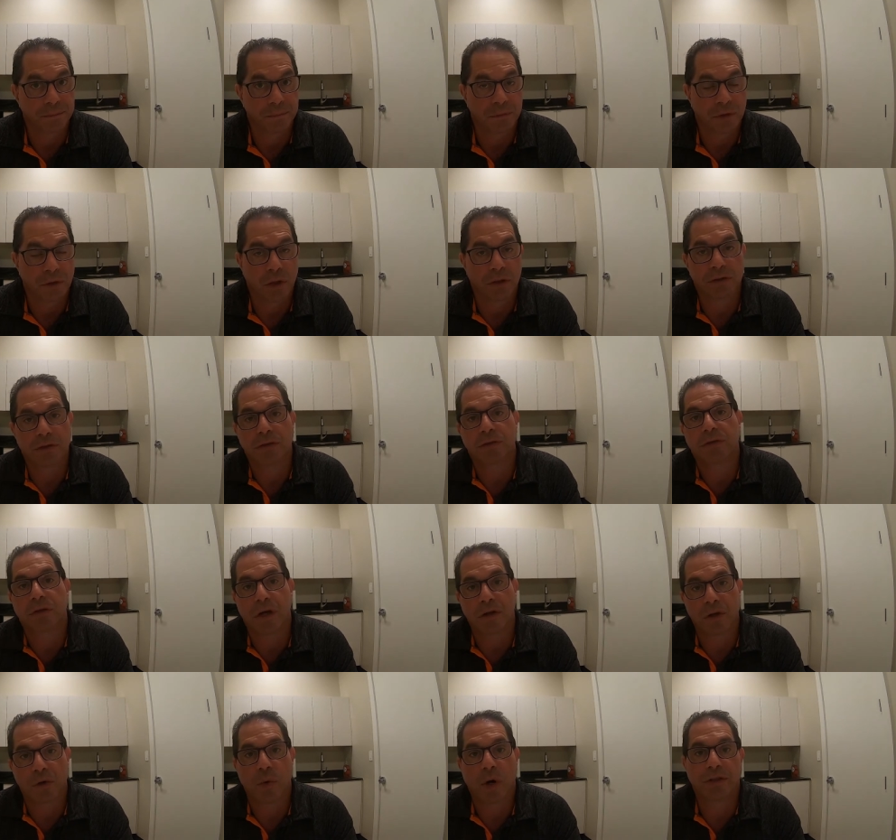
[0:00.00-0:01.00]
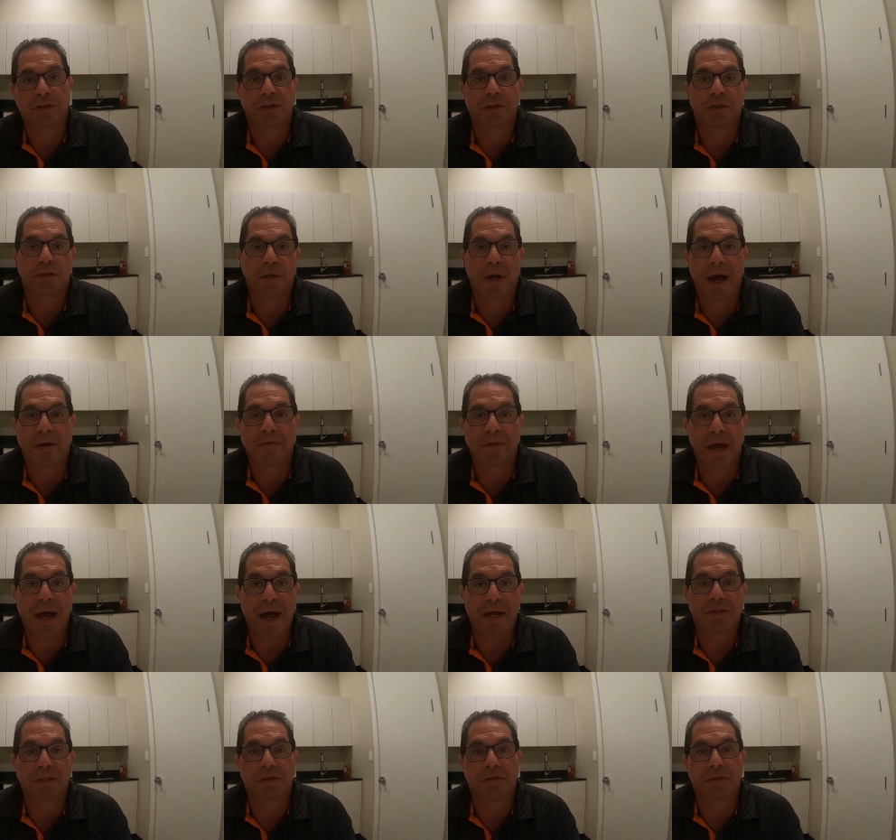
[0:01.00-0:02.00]
because there's other questions you have to
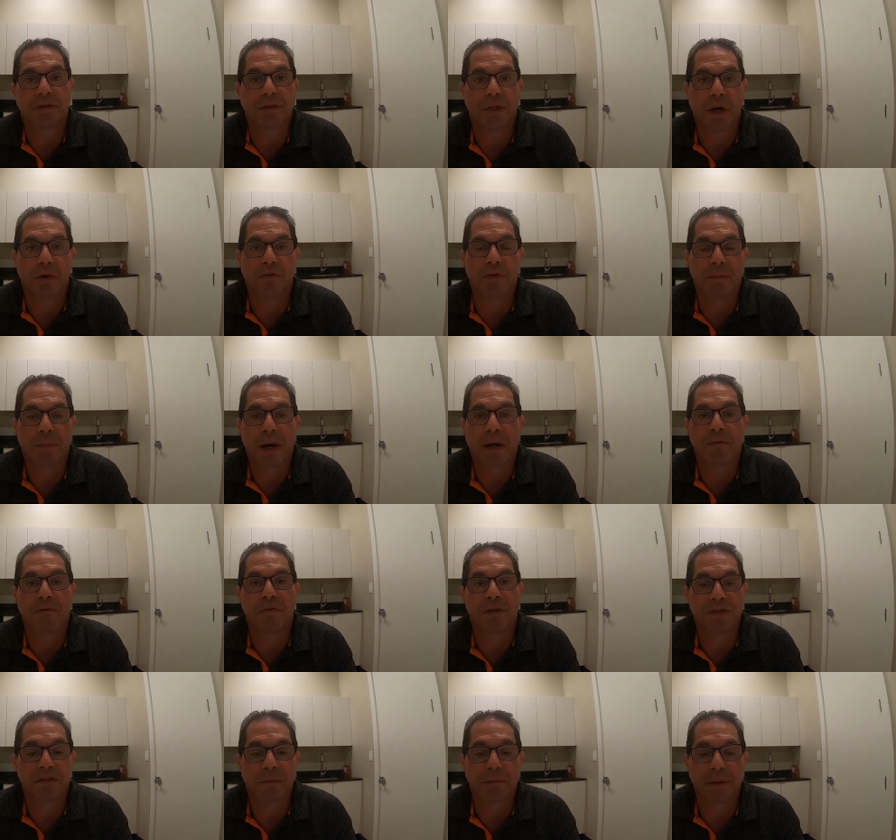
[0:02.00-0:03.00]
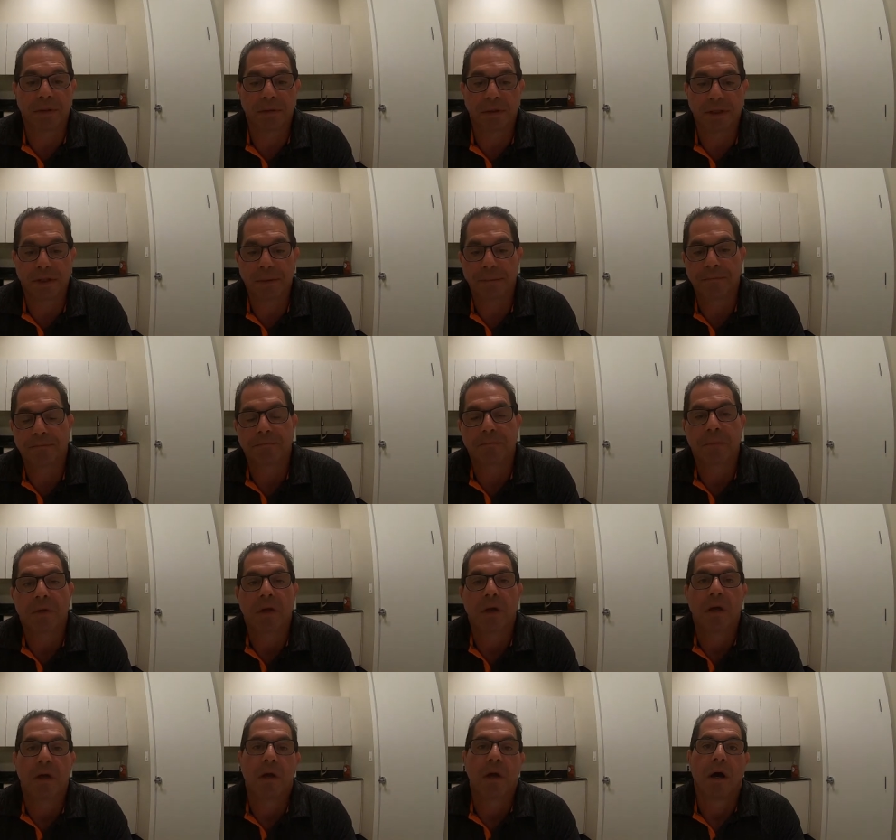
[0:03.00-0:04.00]
ask yourself about visibility.
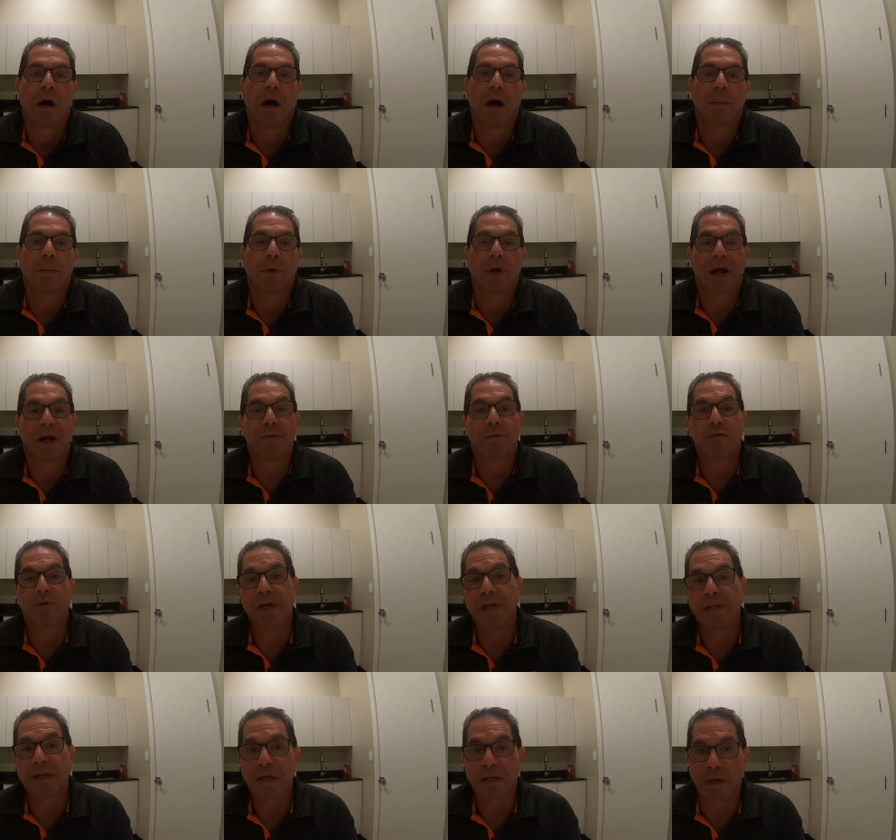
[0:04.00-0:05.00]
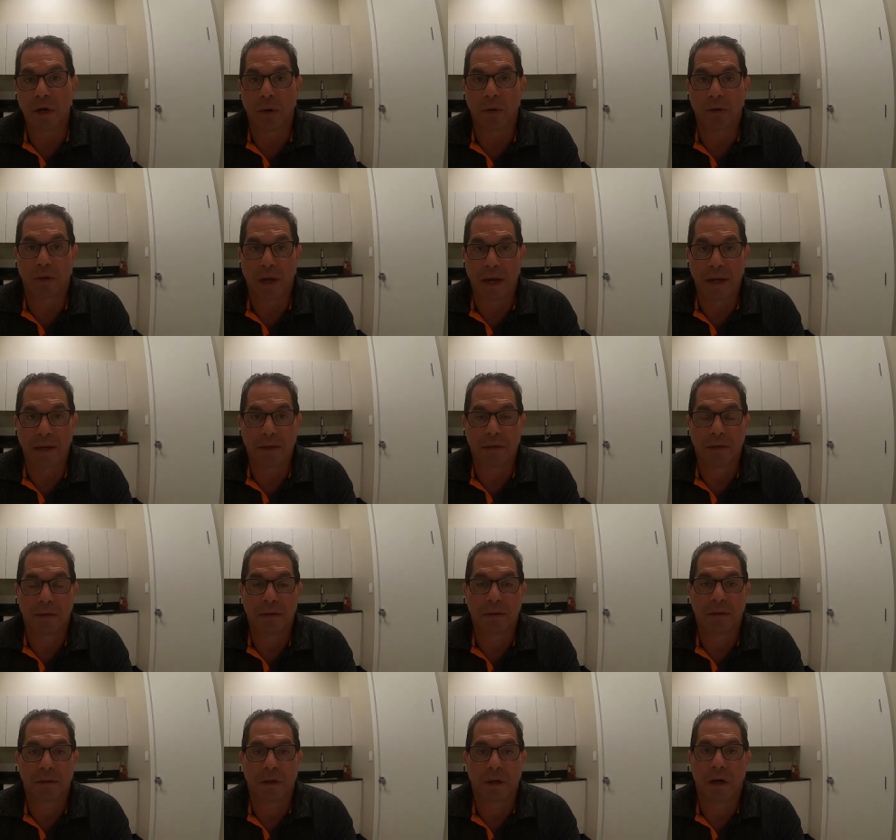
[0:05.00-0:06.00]
What I really don't like
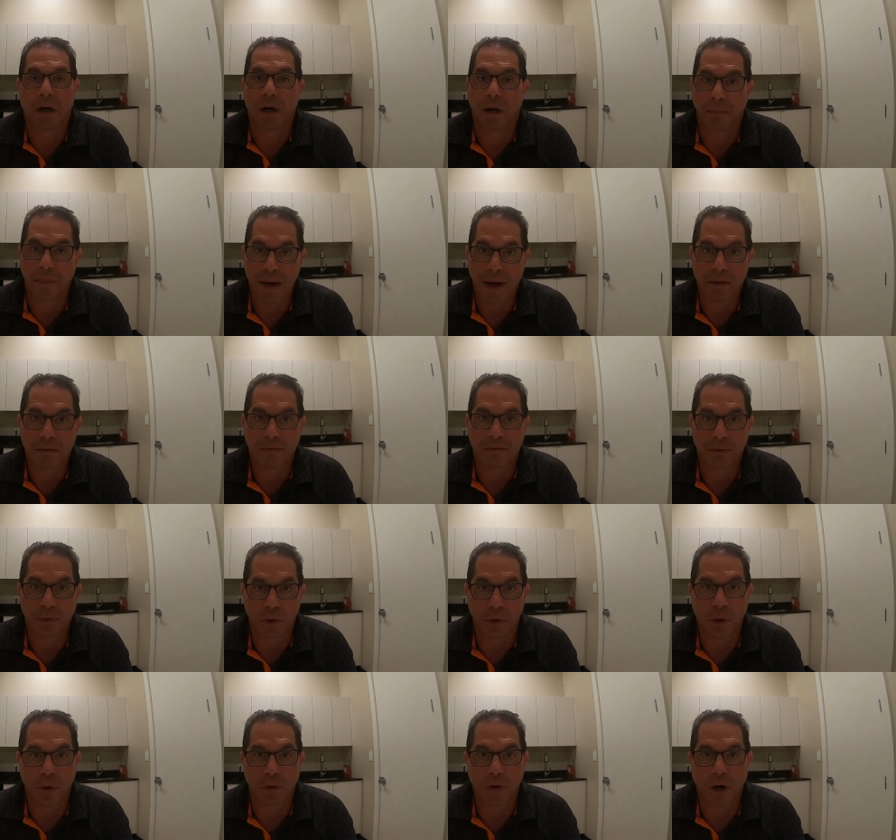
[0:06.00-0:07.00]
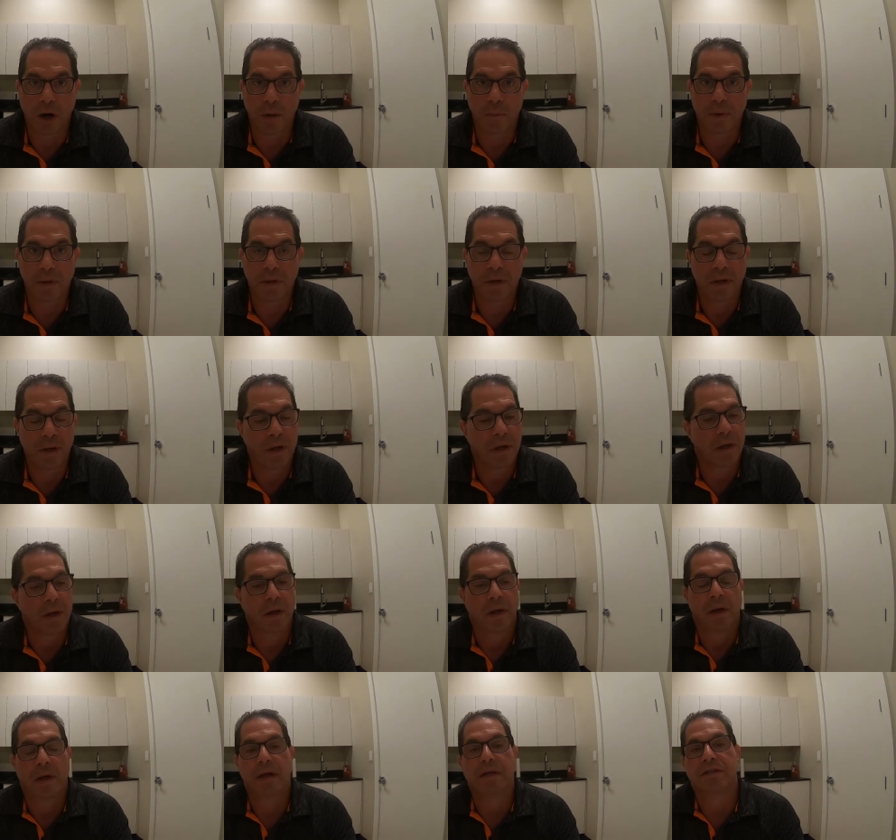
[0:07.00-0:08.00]
about fluorocarbon
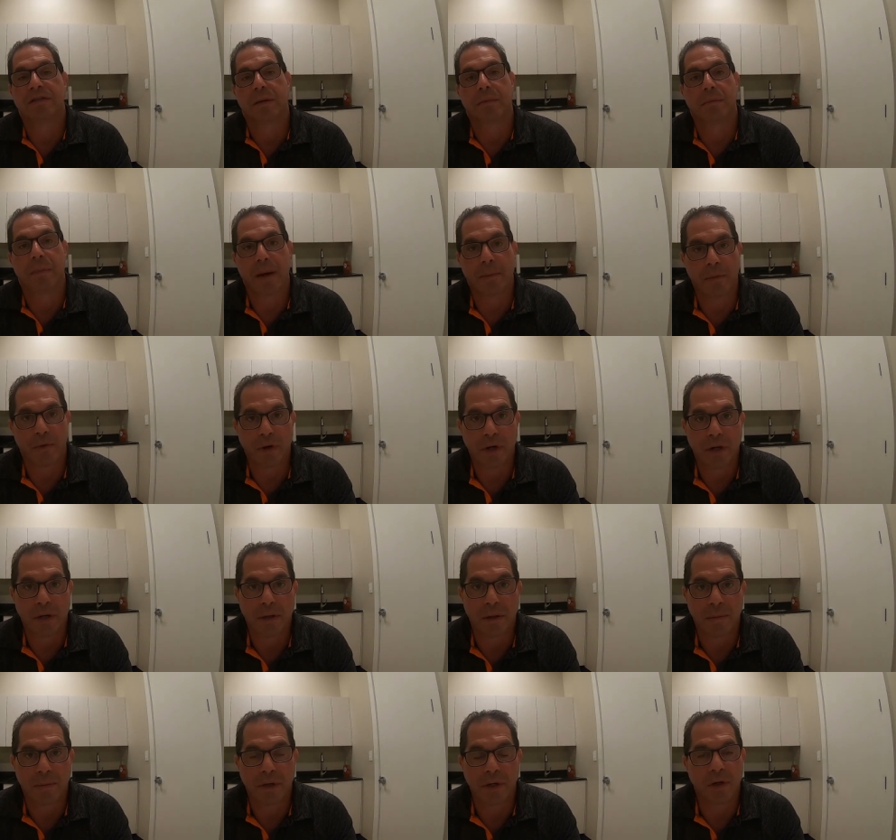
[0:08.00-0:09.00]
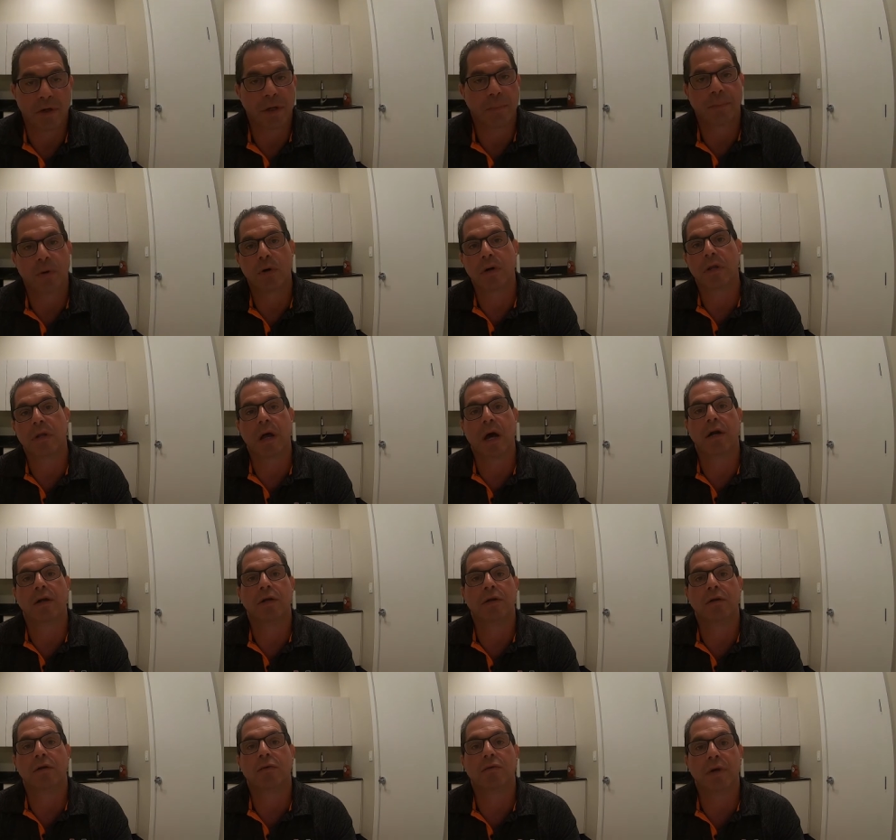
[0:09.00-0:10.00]
is the memory. You know, you put it on
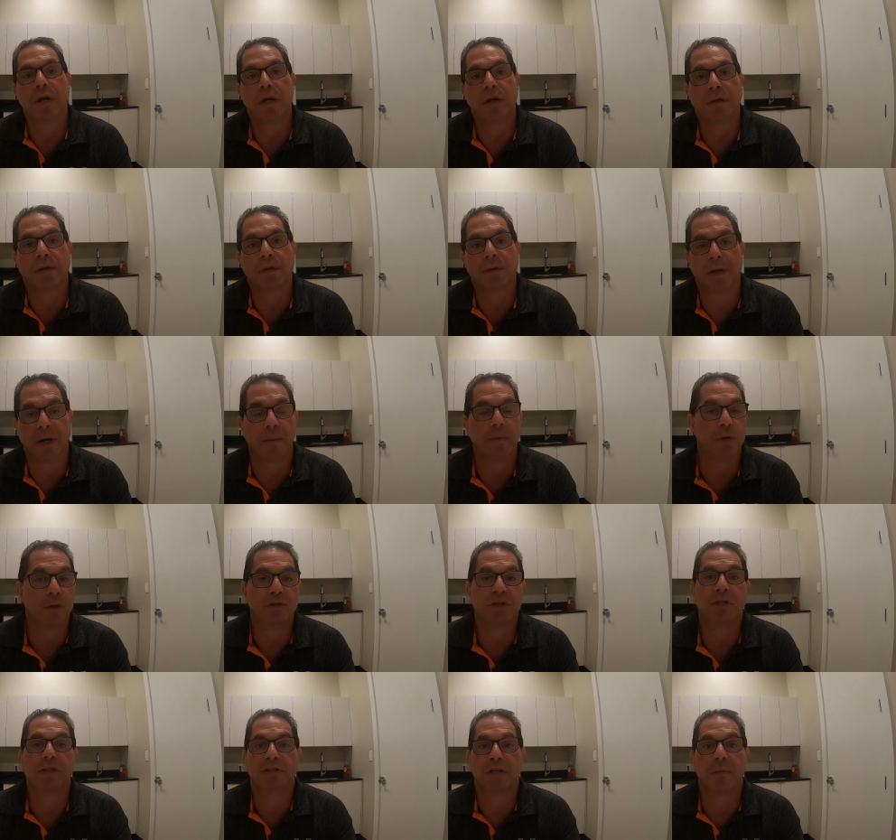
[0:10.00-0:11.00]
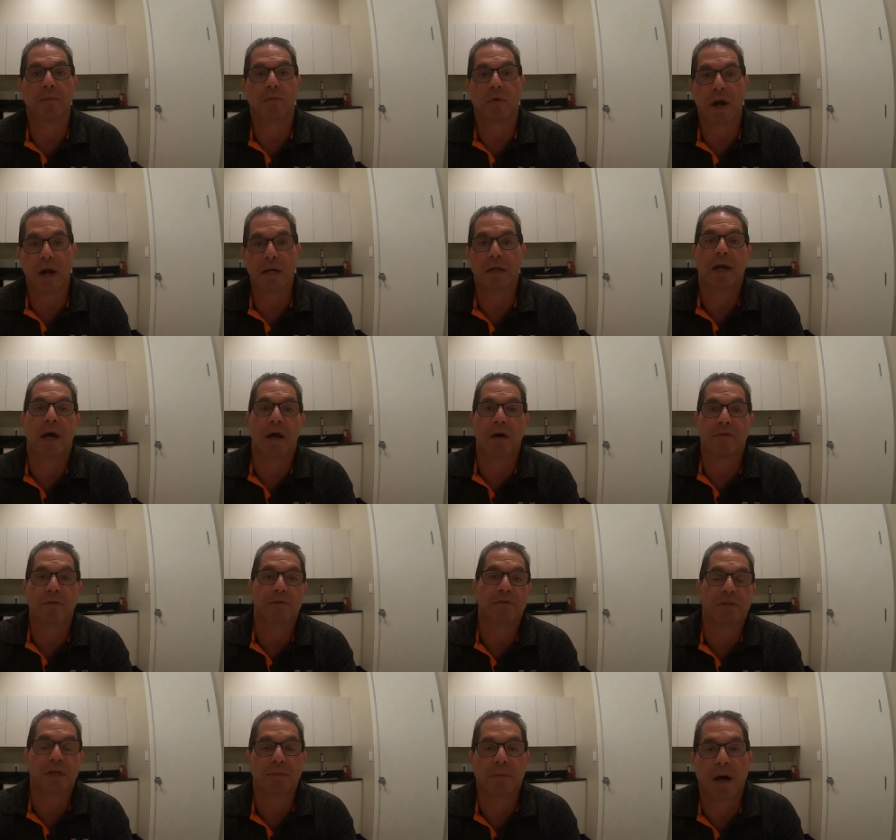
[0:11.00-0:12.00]
your reel, and I'm using some right now. If
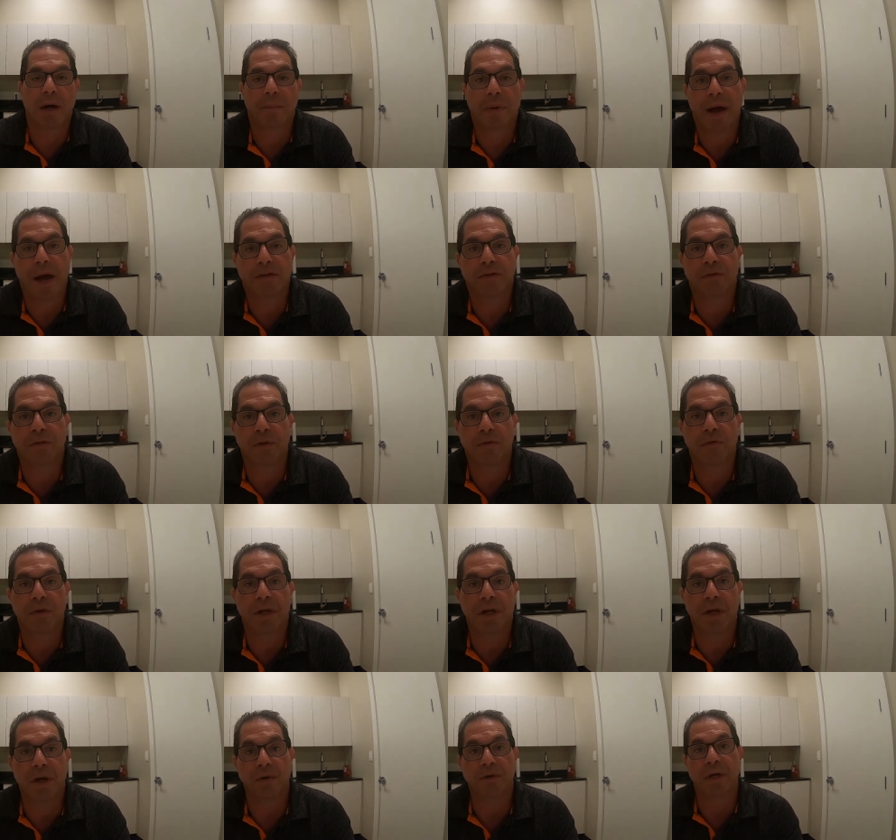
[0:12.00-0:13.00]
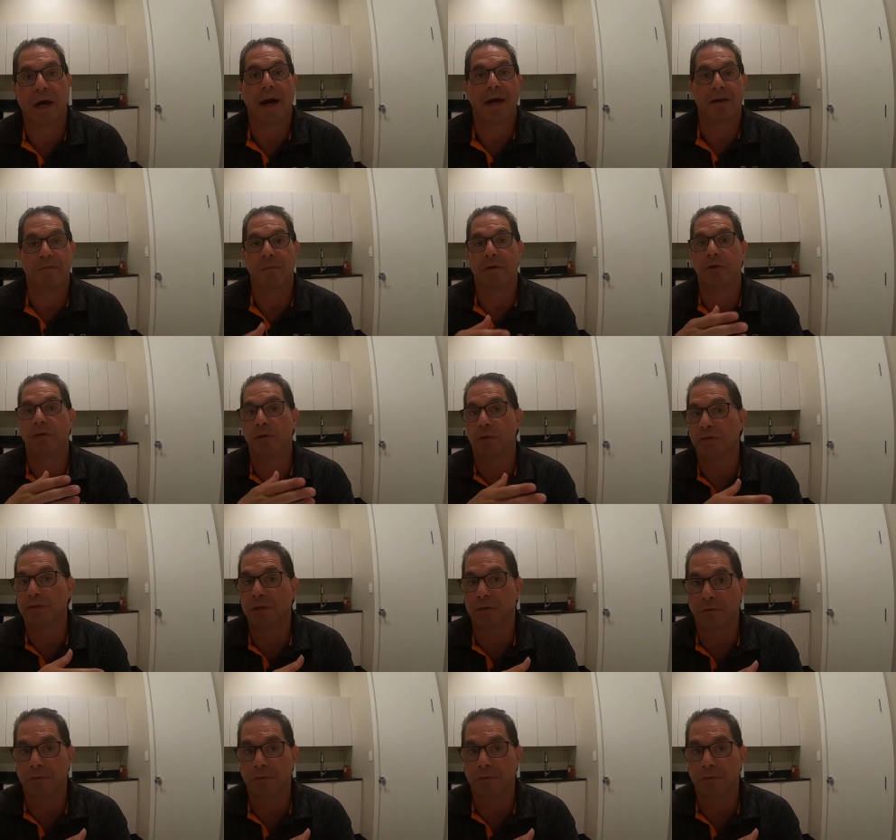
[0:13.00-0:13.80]
you've seen my past few videos, I have been using